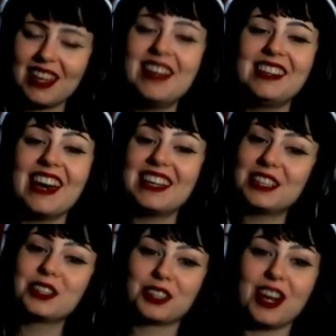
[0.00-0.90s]
Yeah,
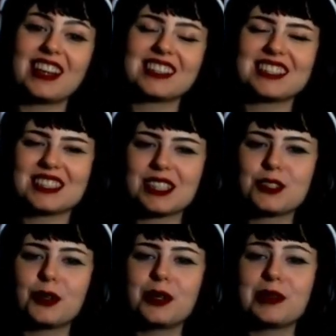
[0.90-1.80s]
you're correct. It's
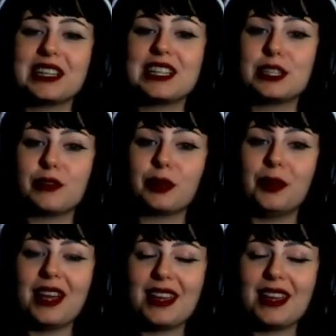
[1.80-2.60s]
horror, but in a different way.